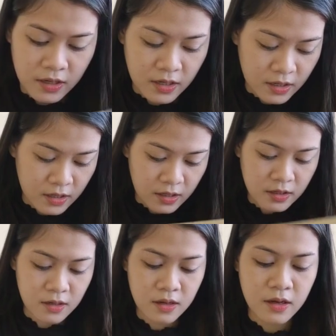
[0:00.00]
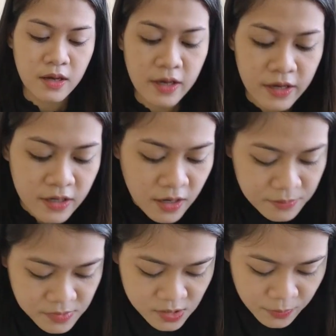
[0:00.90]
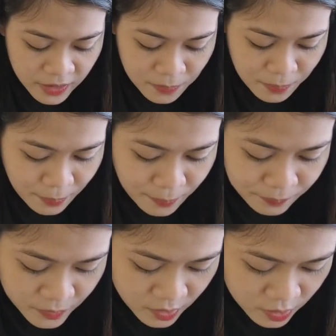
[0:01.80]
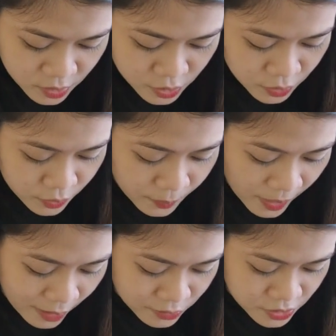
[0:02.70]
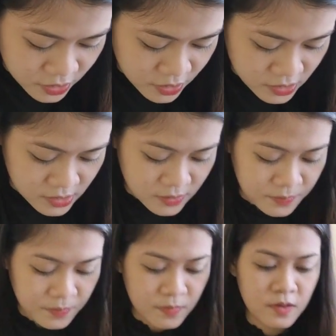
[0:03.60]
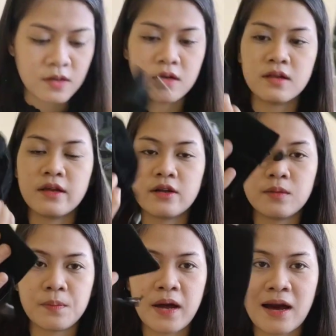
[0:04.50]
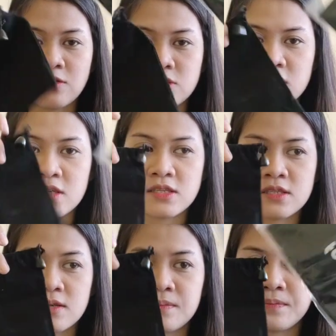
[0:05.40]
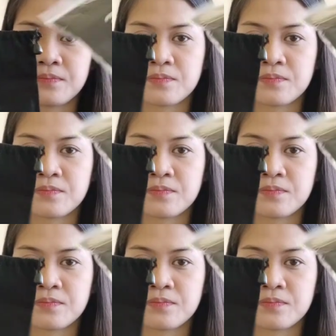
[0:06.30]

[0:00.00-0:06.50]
and it comes with two pouches little pouches